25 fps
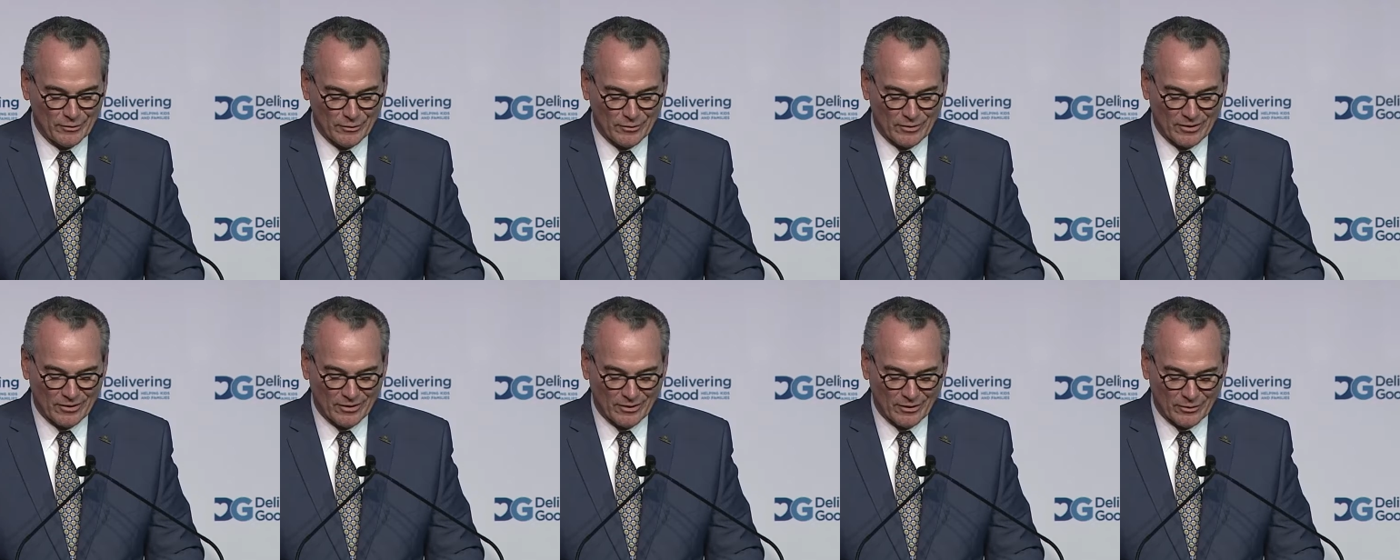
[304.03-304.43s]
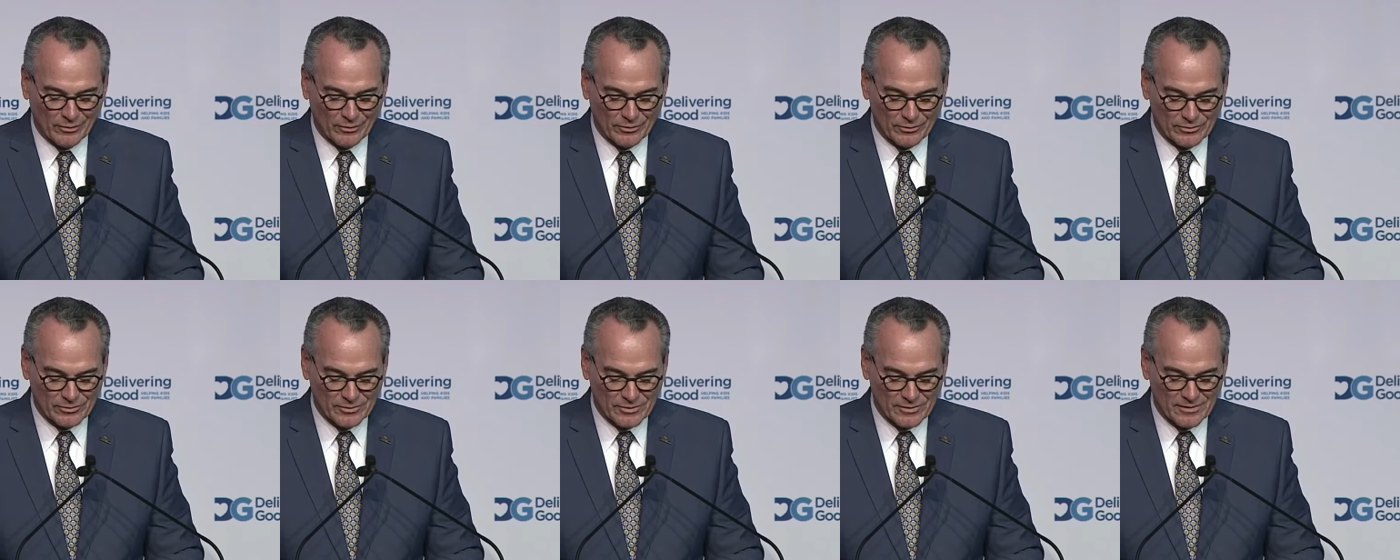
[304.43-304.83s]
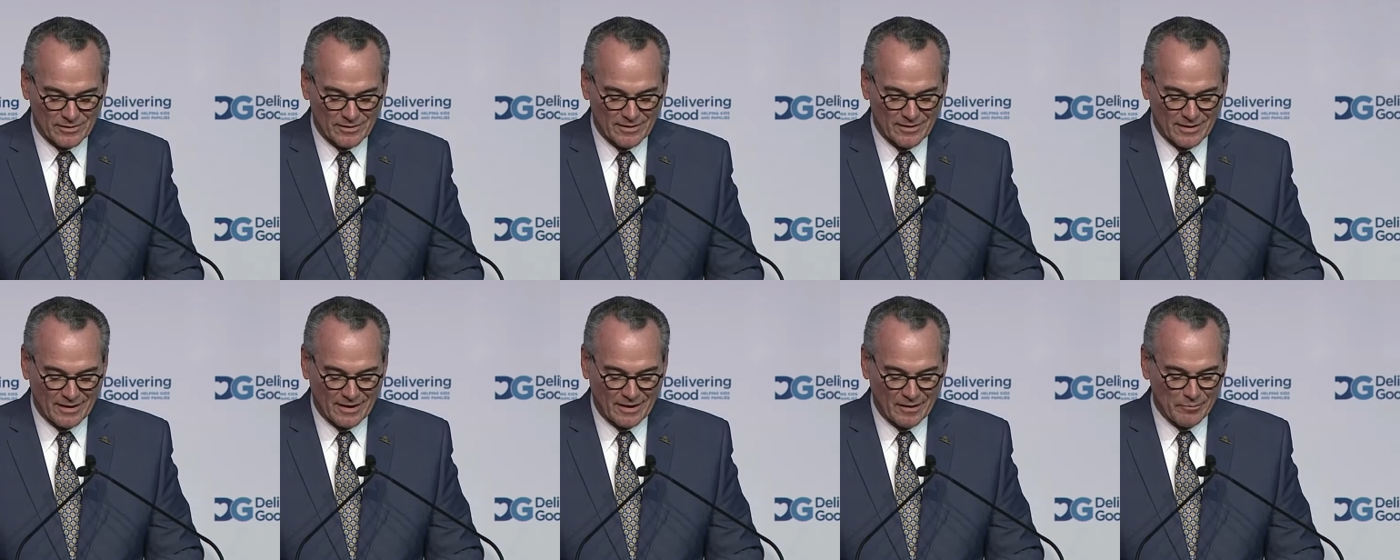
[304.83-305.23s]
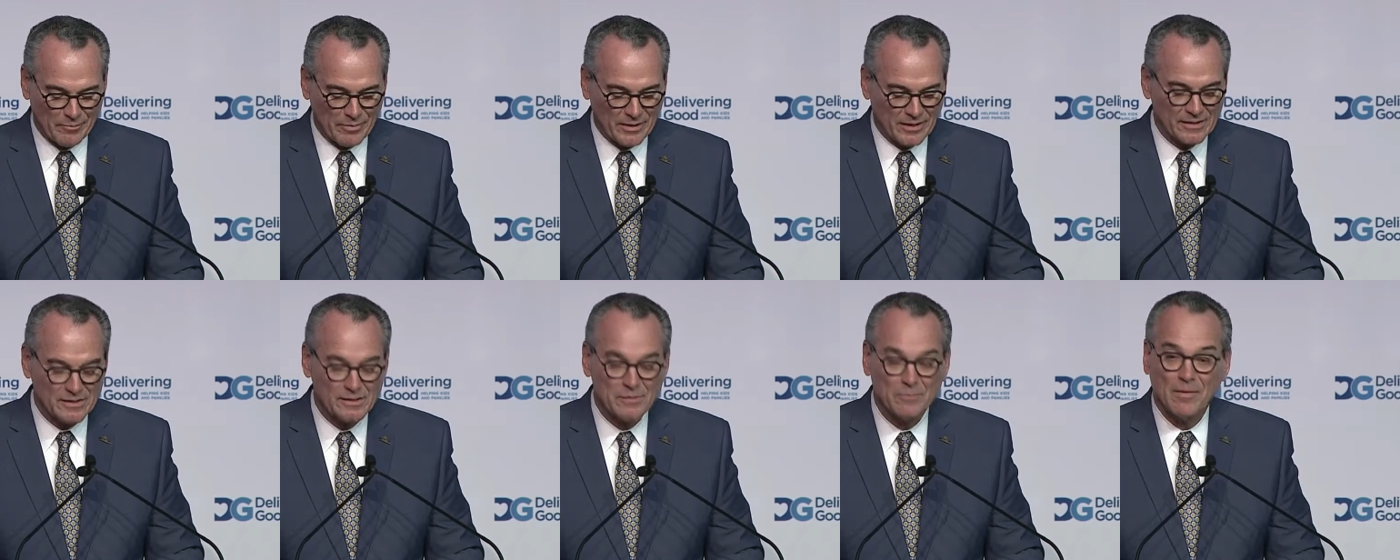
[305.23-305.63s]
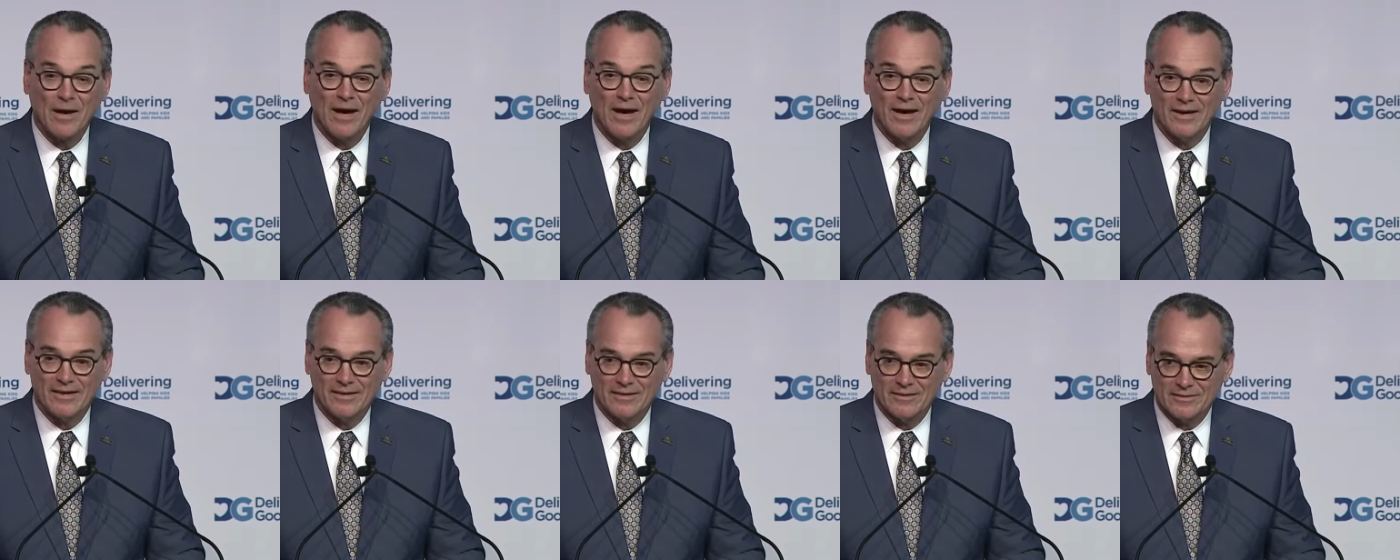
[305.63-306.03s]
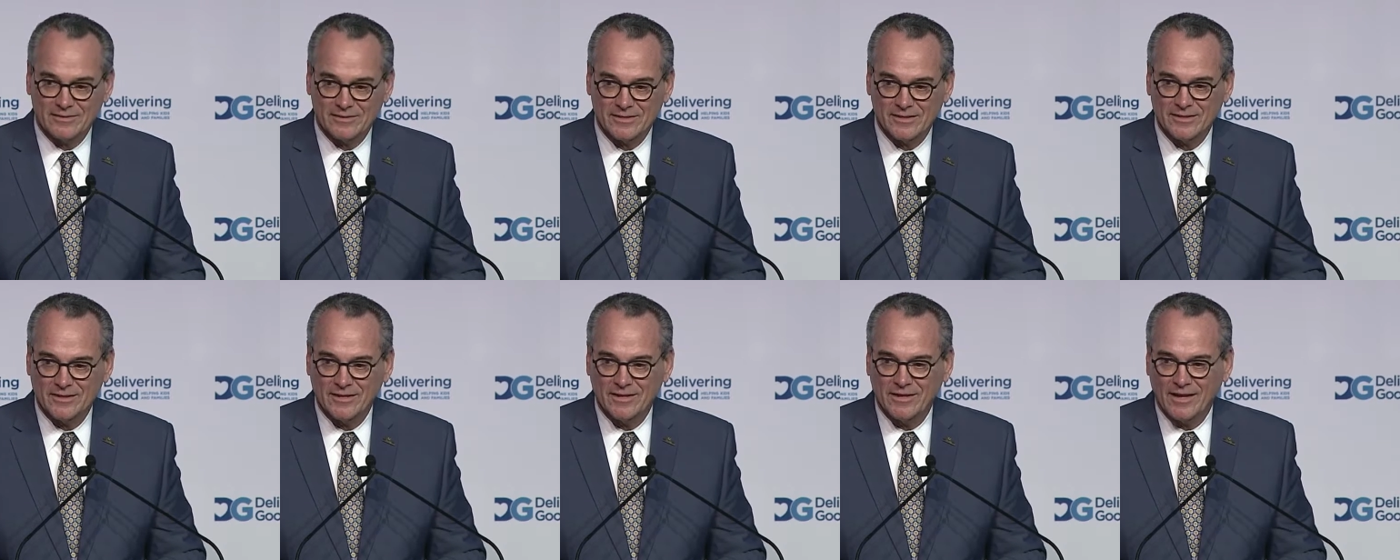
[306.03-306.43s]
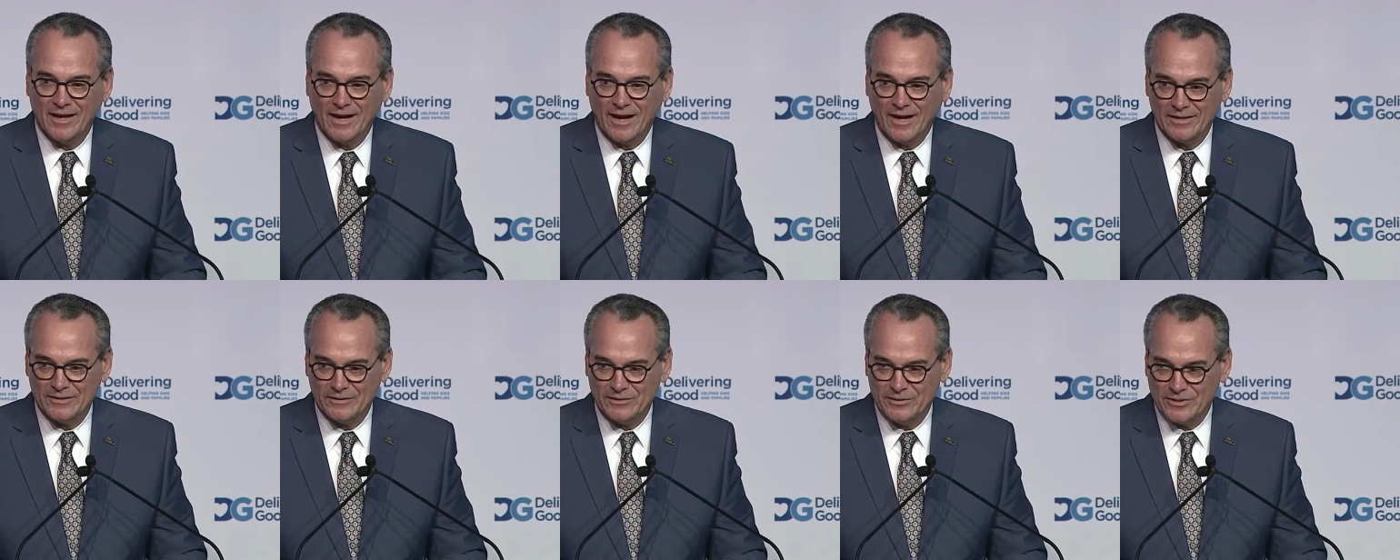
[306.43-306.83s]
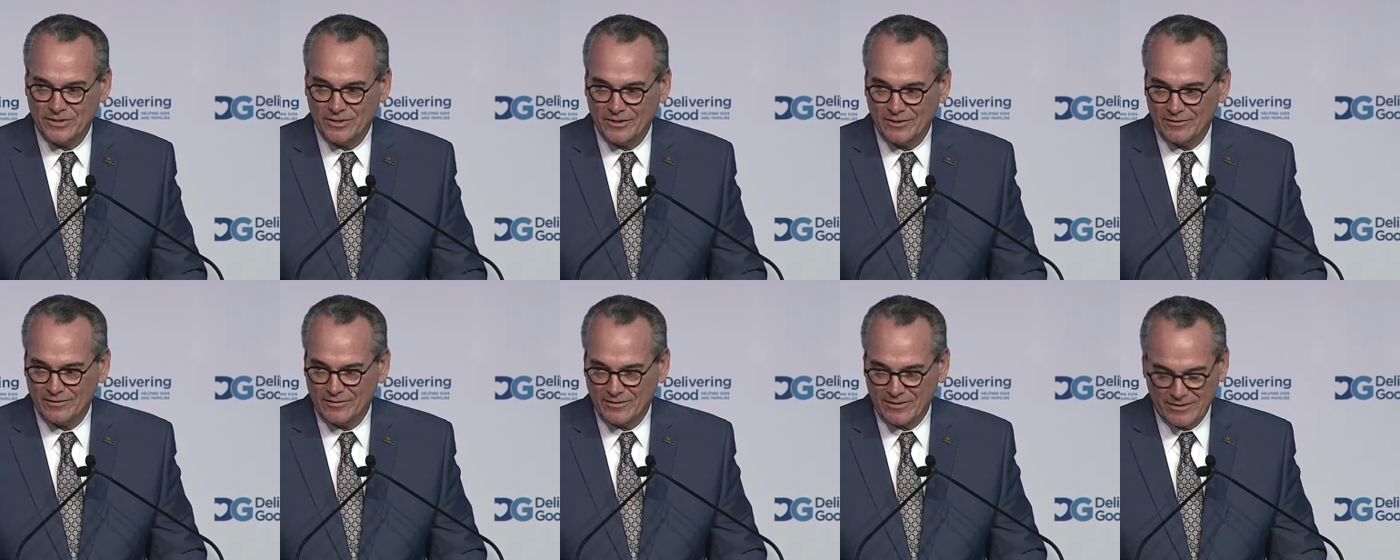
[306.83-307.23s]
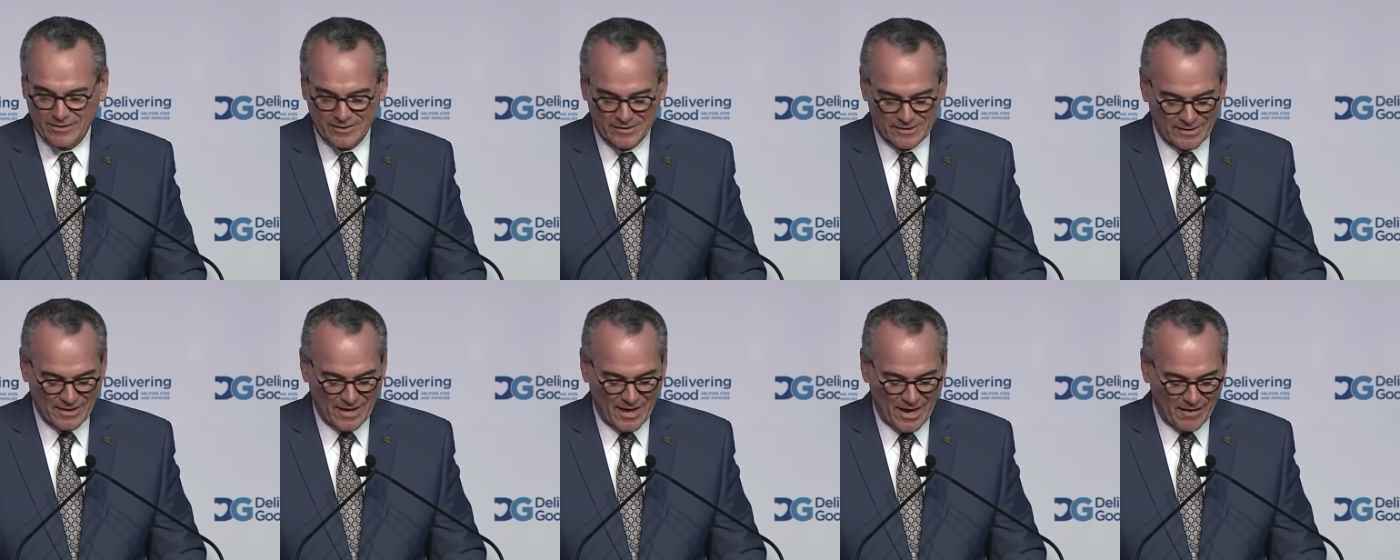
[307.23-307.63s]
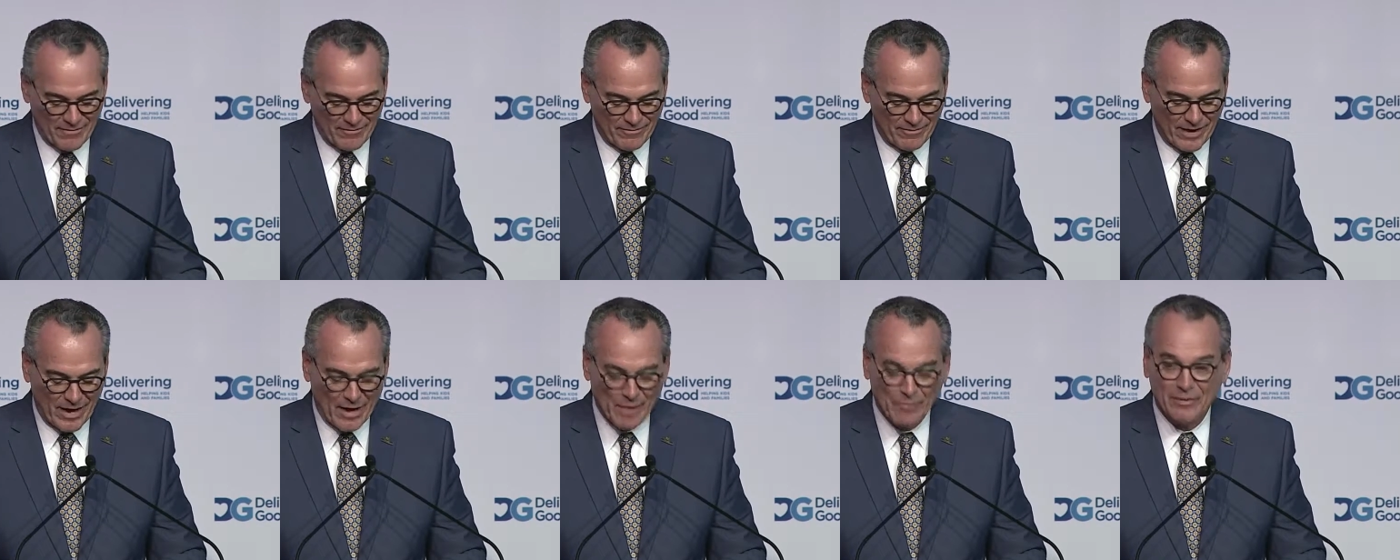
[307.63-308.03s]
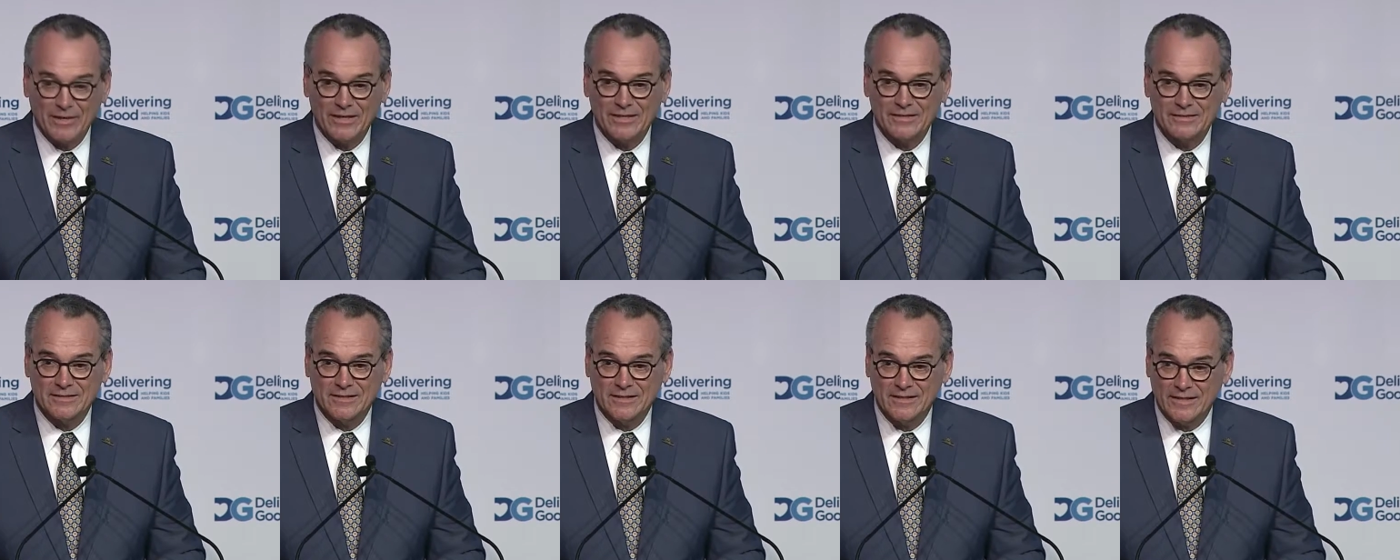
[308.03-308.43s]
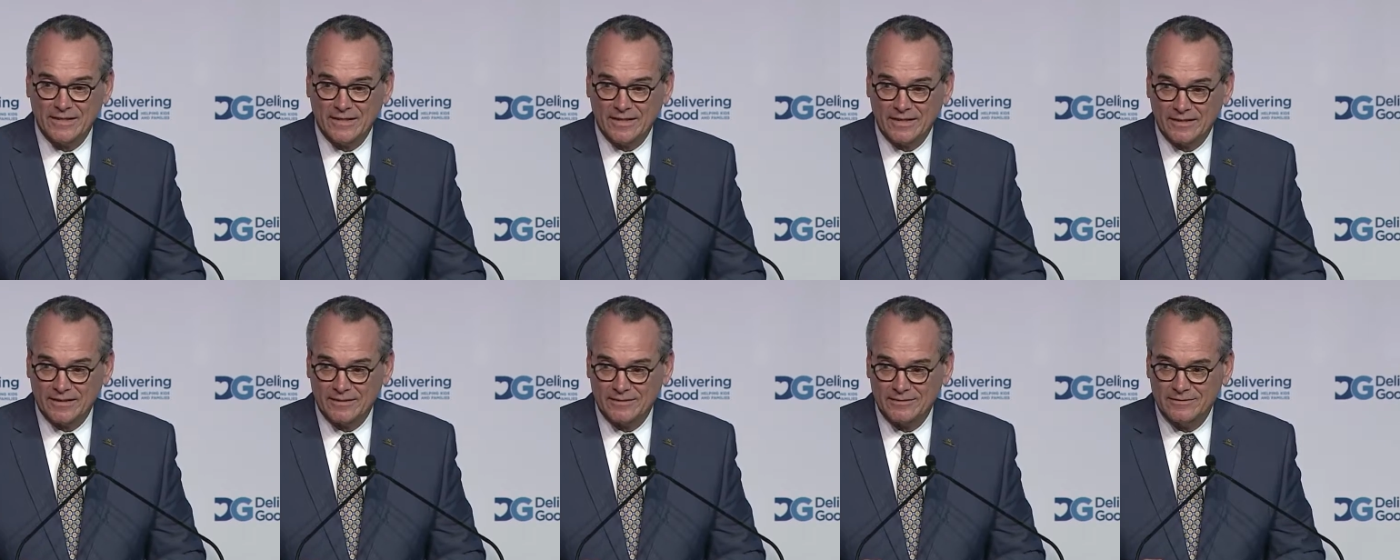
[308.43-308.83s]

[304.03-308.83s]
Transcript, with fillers: clothes and big smiles on children and families in need.